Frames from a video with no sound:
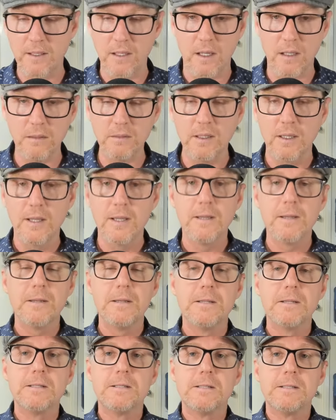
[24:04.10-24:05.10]
cold?
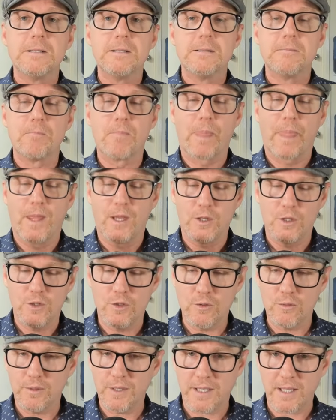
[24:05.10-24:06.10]

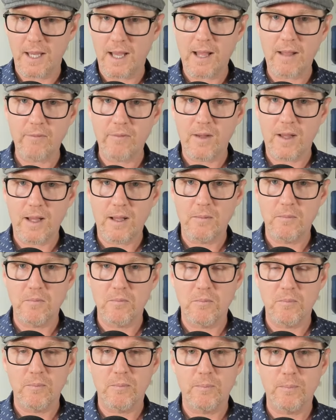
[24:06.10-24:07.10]
You recover
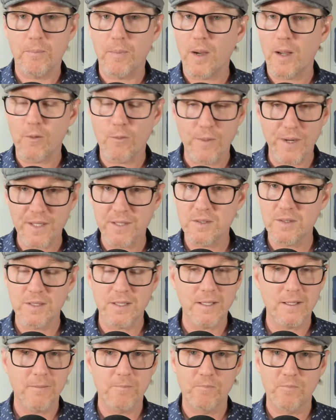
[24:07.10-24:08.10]
by
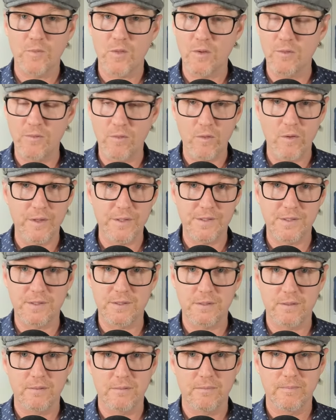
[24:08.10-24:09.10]
resting the
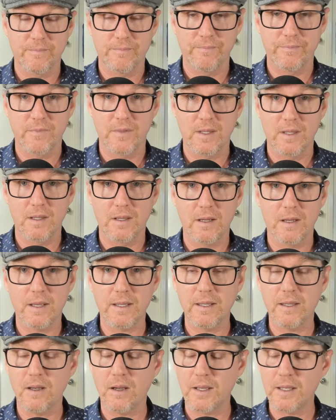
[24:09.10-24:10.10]
voice.
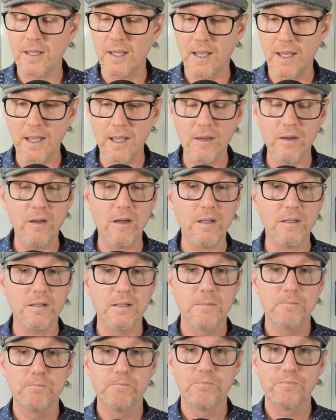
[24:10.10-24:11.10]
I, I cannot
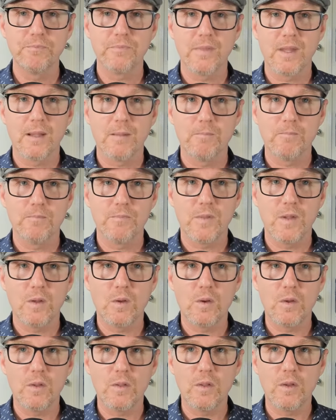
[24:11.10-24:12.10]

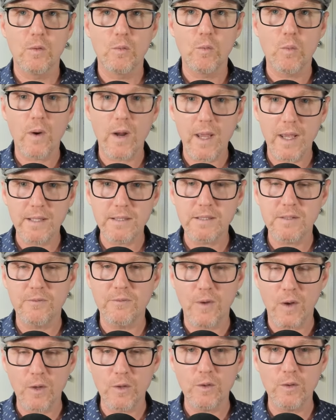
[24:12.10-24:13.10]
rest.
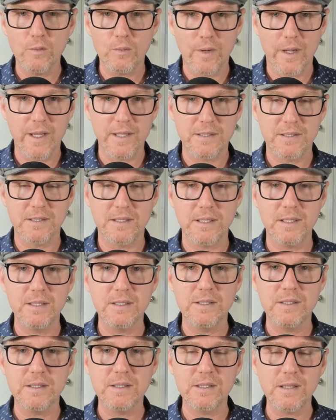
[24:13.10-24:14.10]
Vocal rest
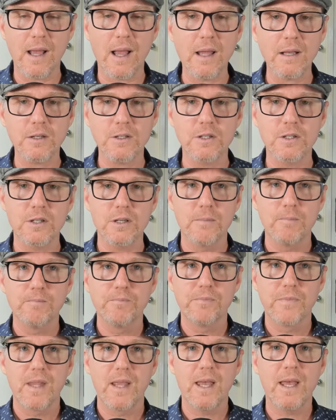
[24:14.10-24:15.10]
is such
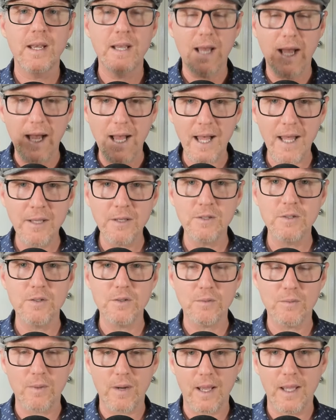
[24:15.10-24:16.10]
an
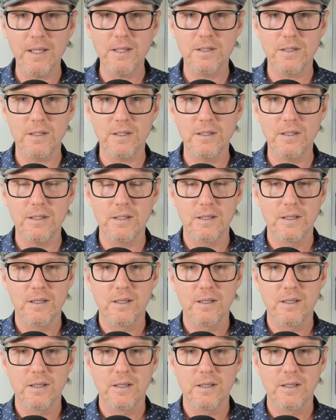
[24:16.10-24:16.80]
underrated